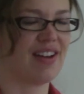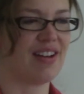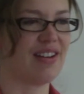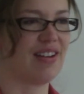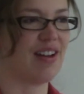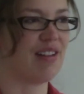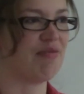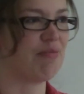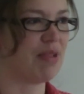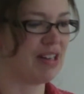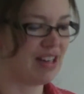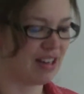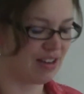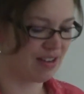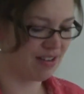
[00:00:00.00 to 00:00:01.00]
I've been
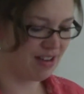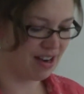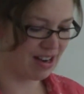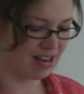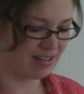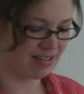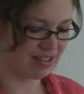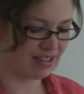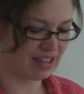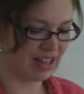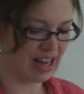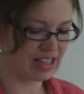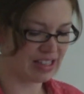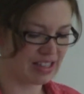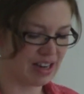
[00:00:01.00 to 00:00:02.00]
here. The
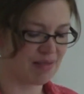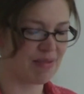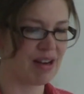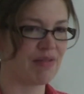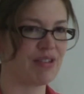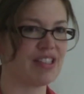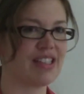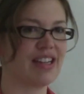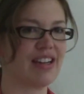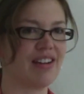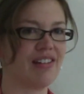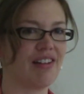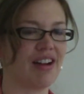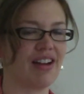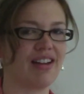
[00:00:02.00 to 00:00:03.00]
last time I was
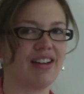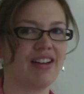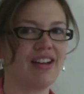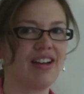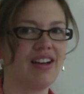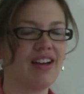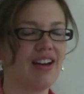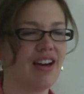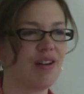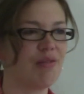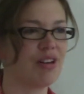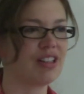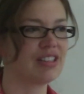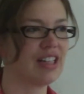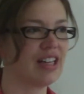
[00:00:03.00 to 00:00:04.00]
here, I
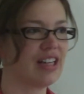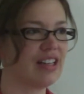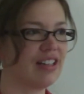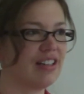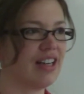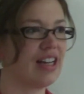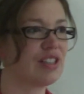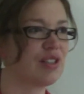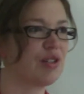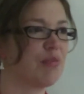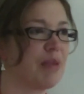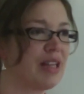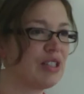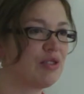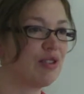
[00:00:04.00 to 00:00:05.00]
worked at a national
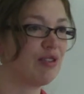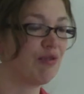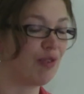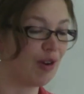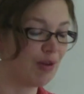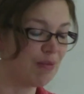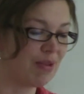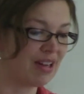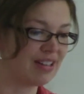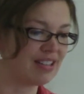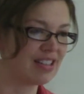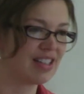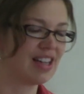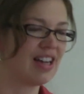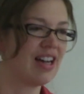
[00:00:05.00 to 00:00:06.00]
Bay Street firm,
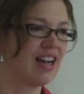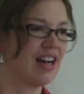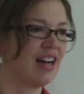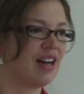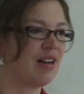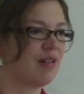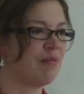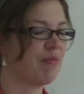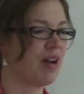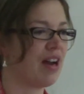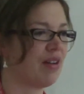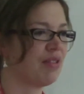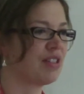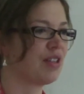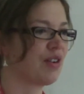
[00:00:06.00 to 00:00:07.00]
and
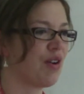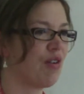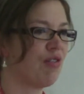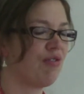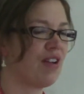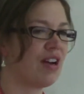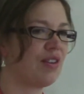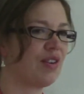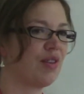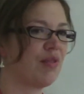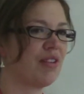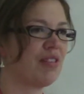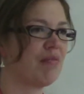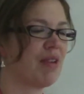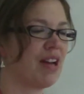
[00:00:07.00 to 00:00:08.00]
I was a co-founder
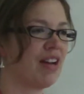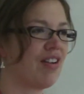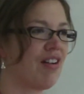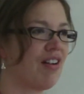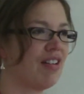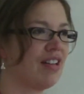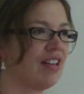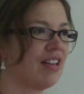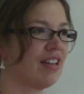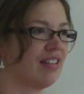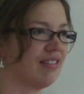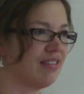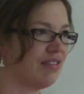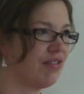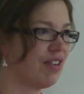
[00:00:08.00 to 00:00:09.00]
with my colleague
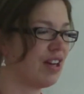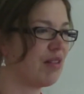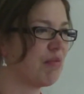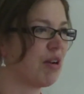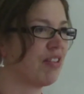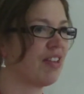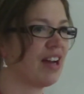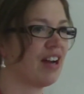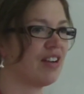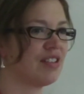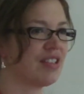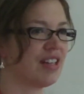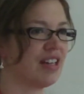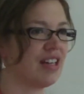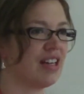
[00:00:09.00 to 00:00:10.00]
and friend Martha
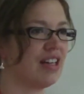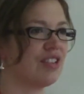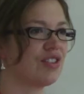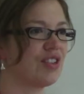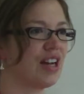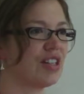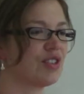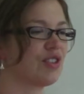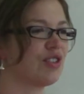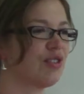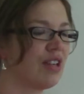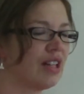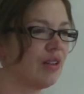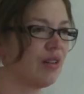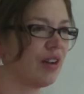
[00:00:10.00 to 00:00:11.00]
Harrison, an international
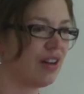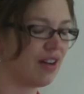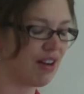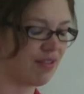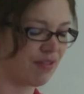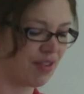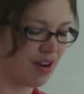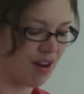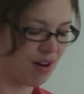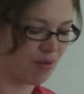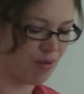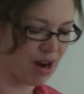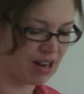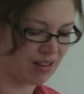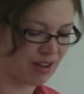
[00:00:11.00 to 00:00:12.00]
trade lawyer of our
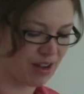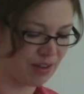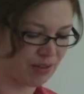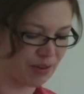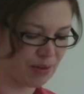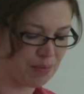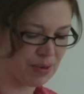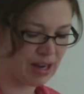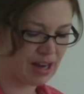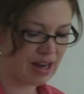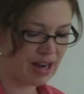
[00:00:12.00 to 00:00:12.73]
wine law group.